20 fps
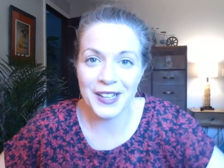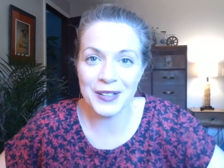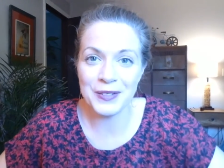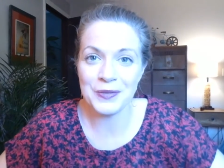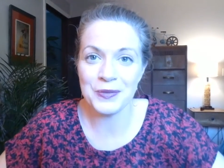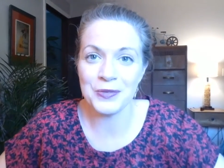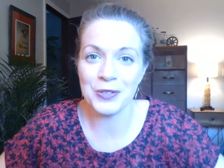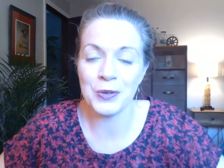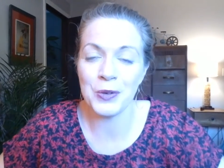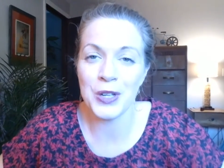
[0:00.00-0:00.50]

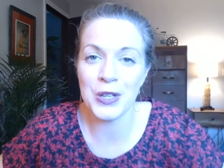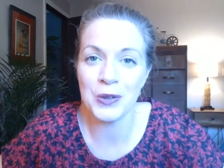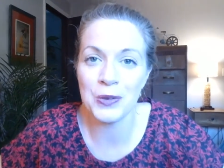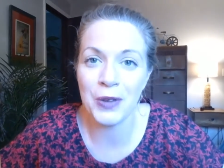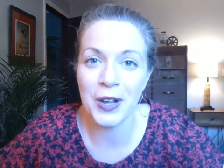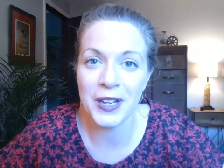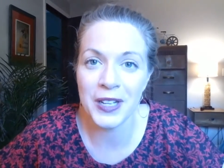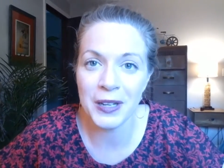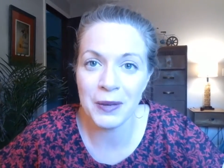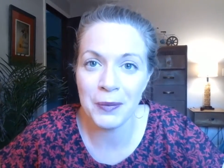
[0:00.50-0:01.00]
for what you're
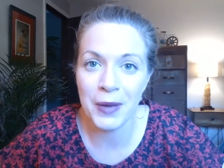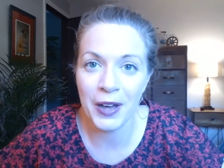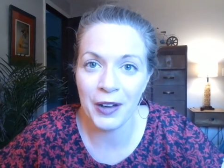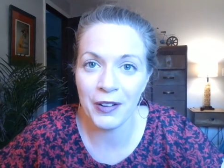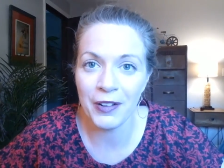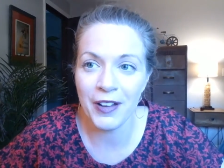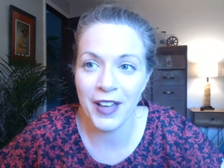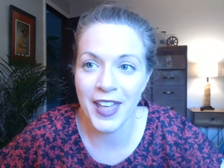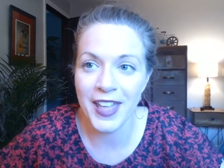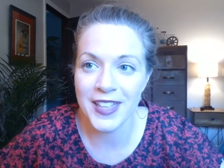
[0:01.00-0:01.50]
writing
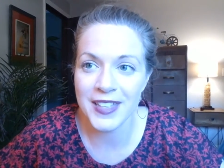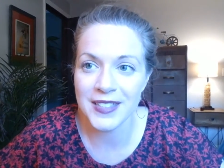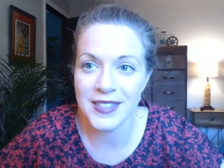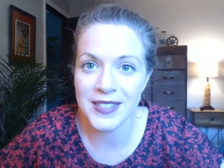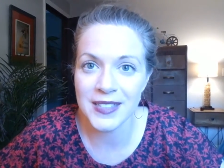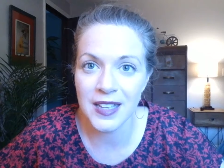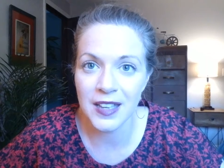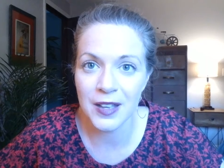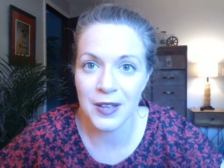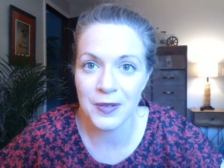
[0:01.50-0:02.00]
about, and
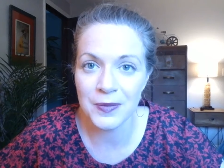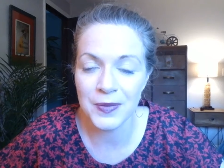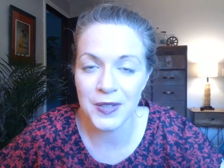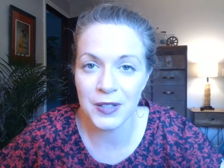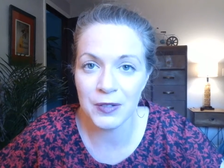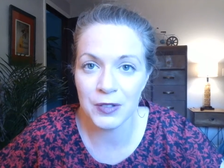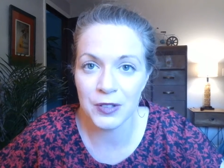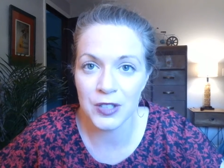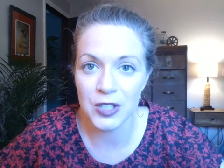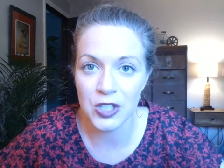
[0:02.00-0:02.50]

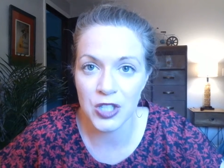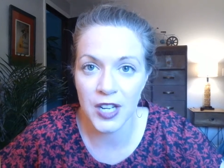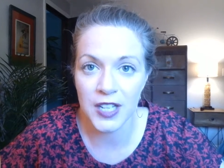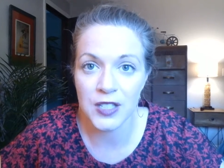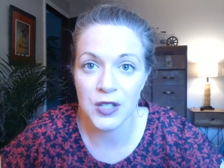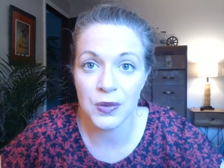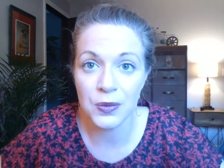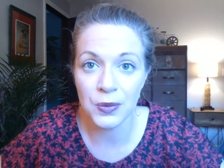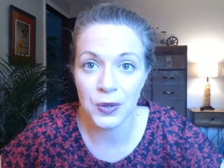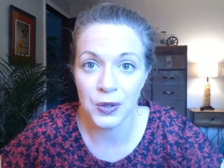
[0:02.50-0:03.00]
it really
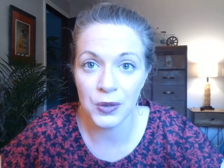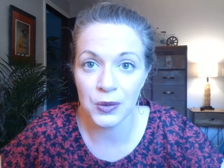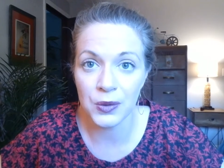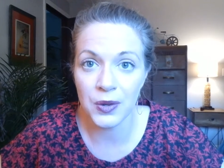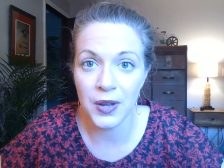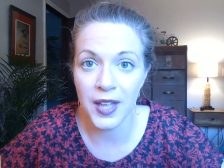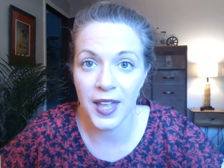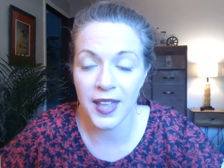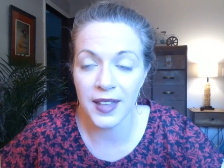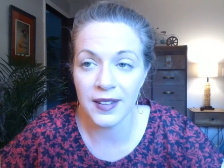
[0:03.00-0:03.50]
shined
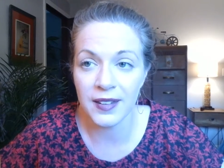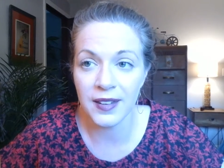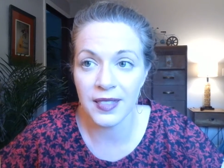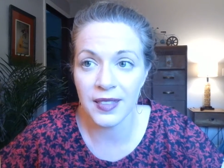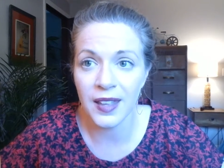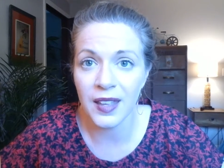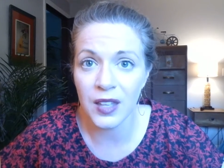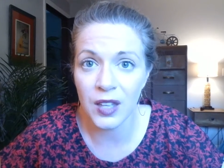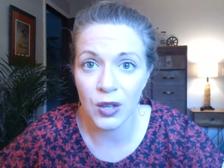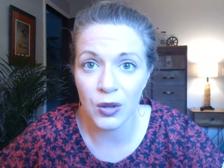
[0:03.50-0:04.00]
through. And
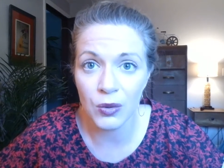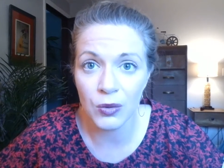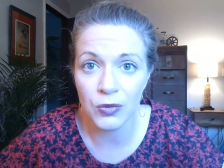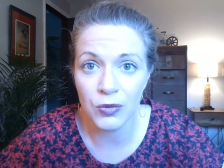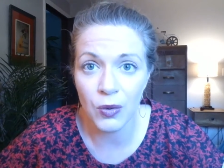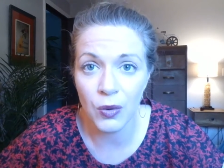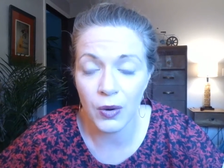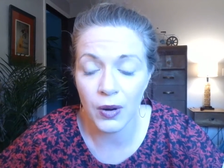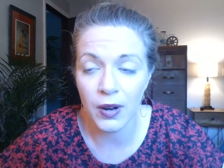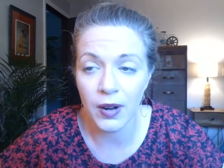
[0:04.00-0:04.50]
thank you
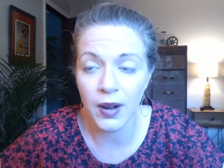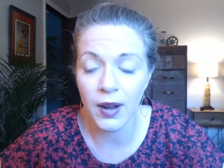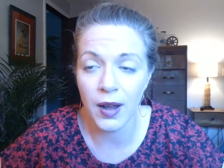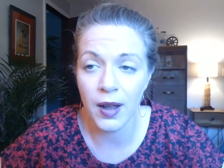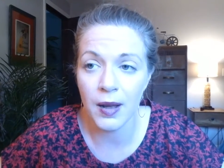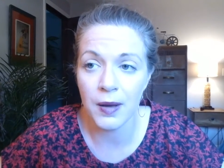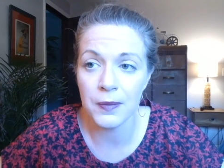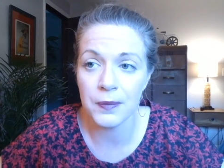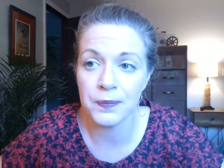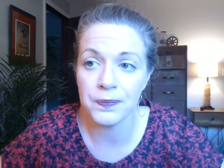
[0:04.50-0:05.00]
for
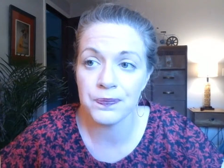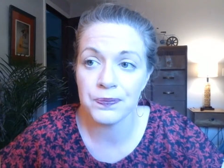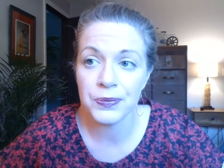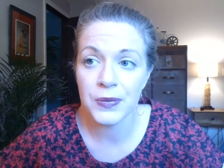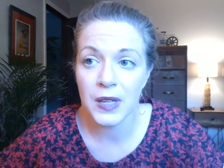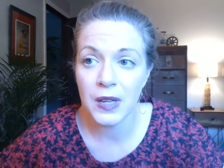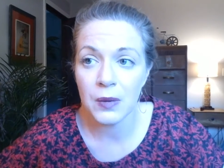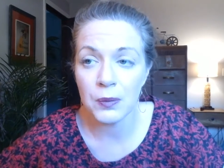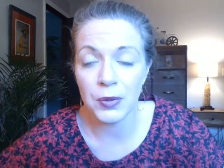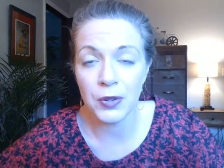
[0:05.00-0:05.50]

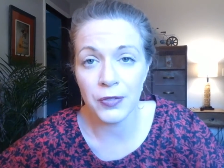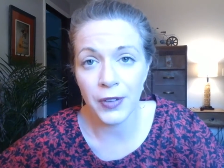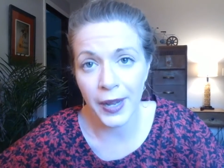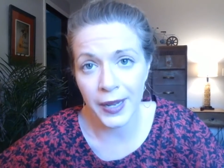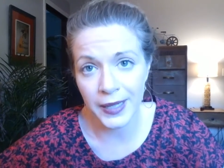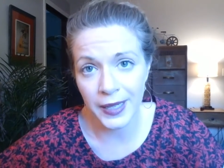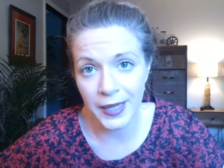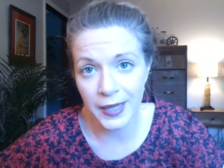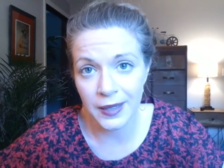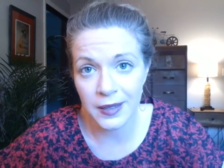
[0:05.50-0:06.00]

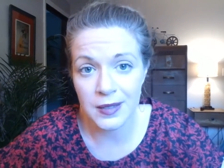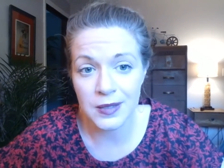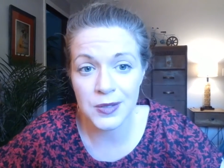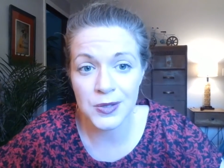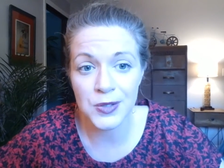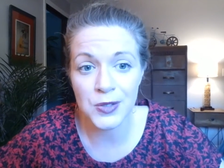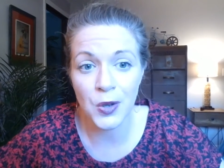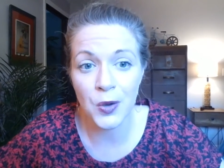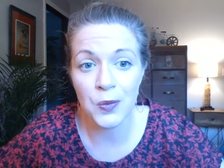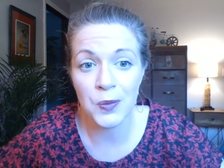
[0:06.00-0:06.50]
providing
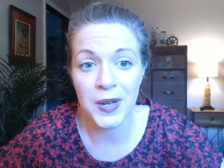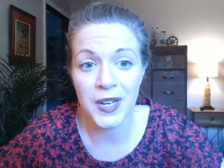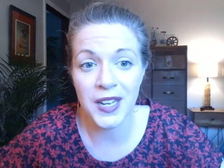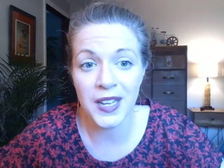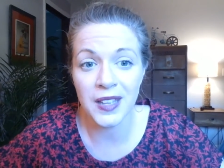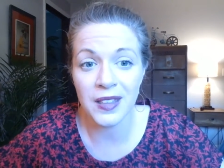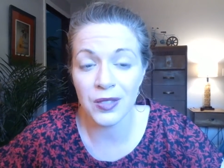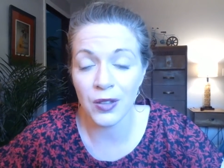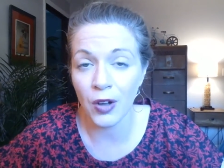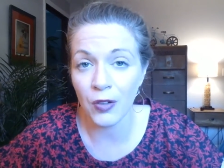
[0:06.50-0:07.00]
so
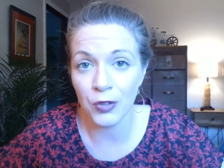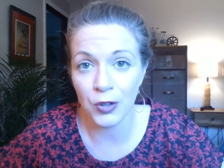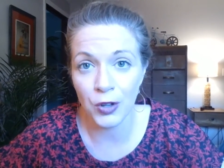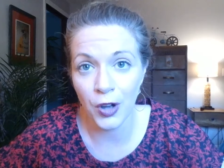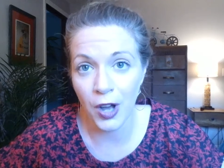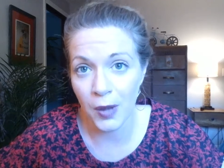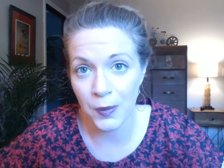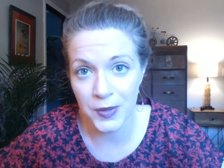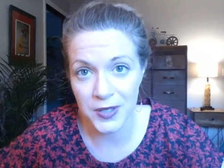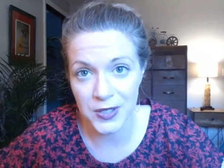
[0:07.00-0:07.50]
many thoughtful
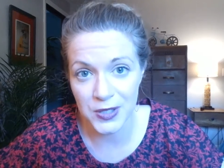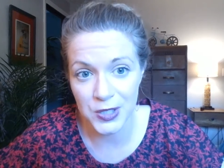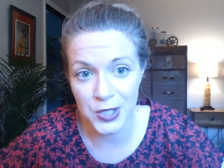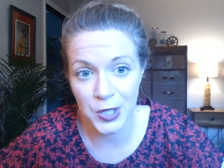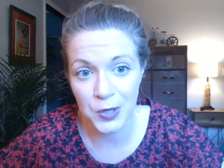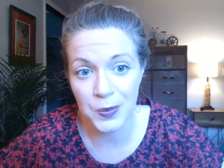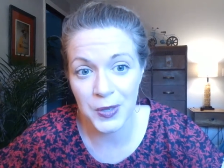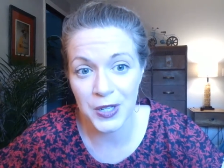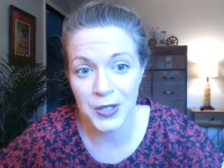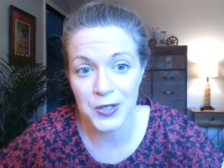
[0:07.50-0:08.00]
comments to
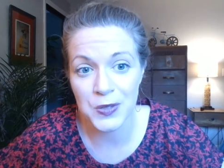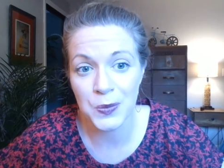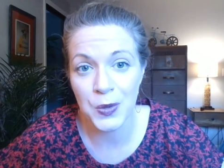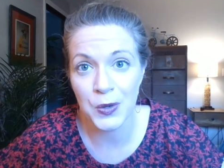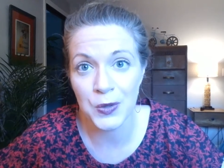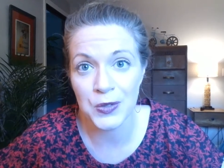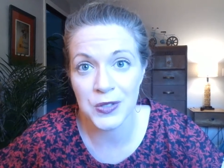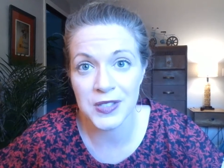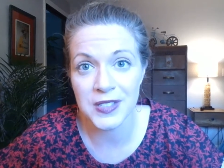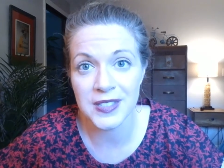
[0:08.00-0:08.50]
your peers'
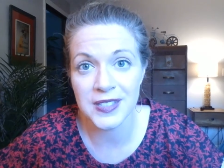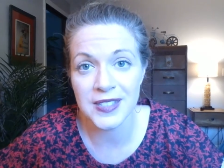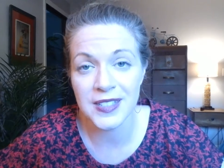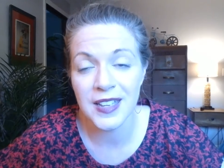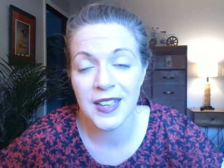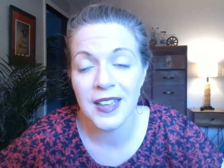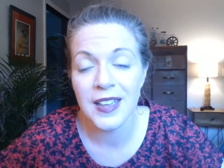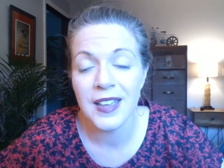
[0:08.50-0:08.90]
posts.